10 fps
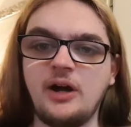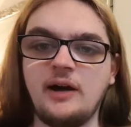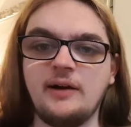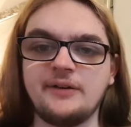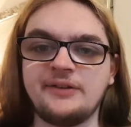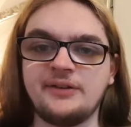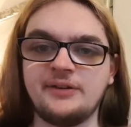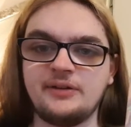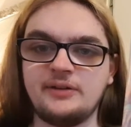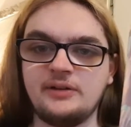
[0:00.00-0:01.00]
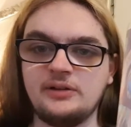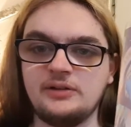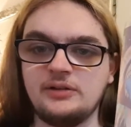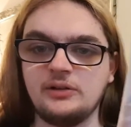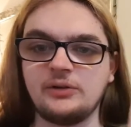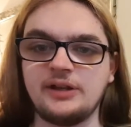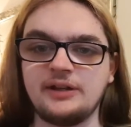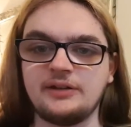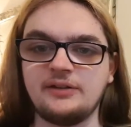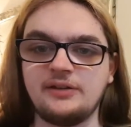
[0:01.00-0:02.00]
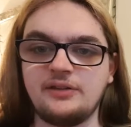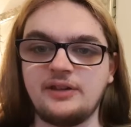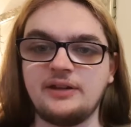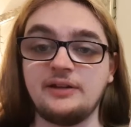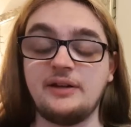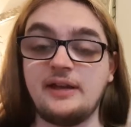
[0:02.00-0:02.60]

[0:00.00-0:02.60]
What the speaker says: art-looking thing.